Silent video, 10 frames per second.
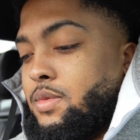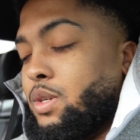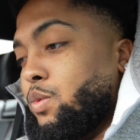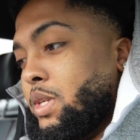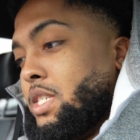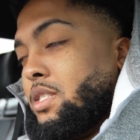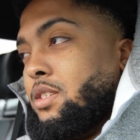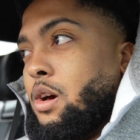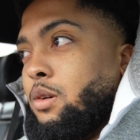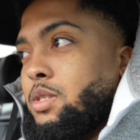which is
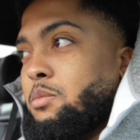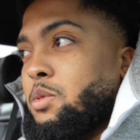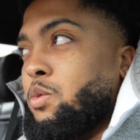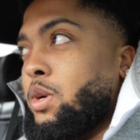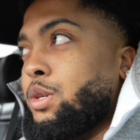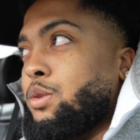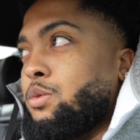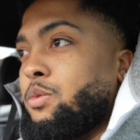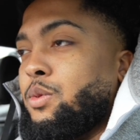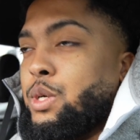something you want to do.
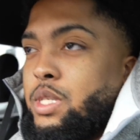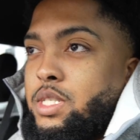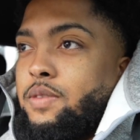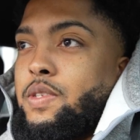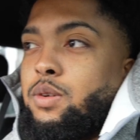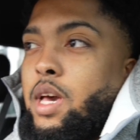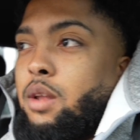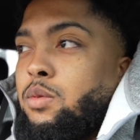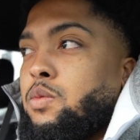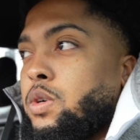Reward yourself. It's okay to
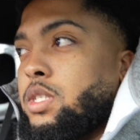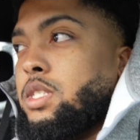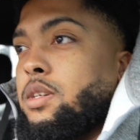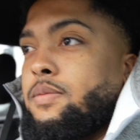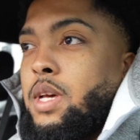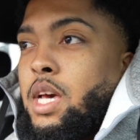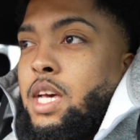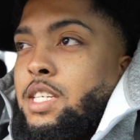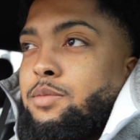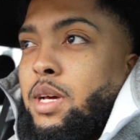reward yourself,
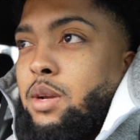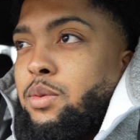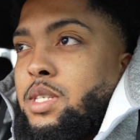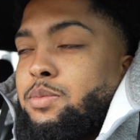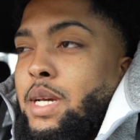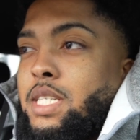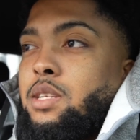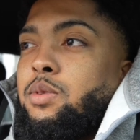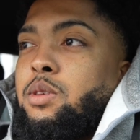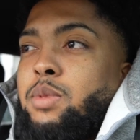especially
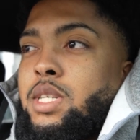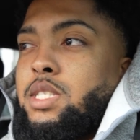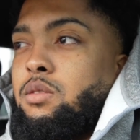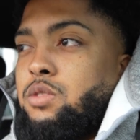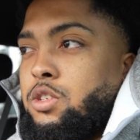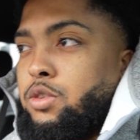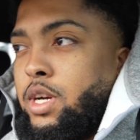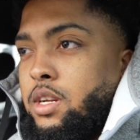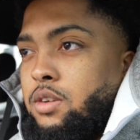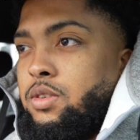when you've been so
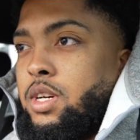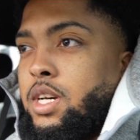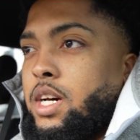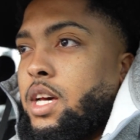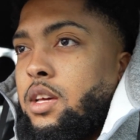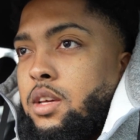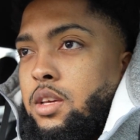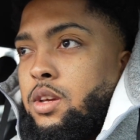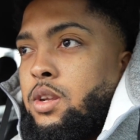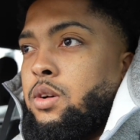strict on your cut,
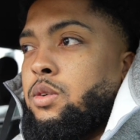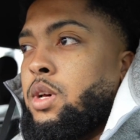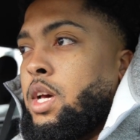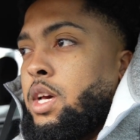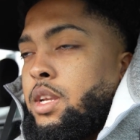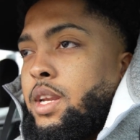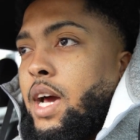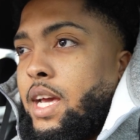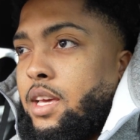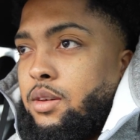
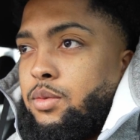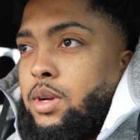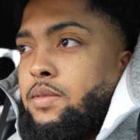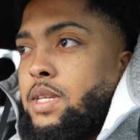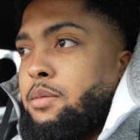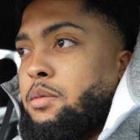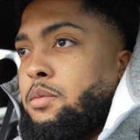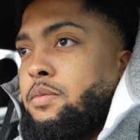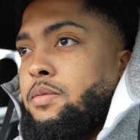diet, whatever type of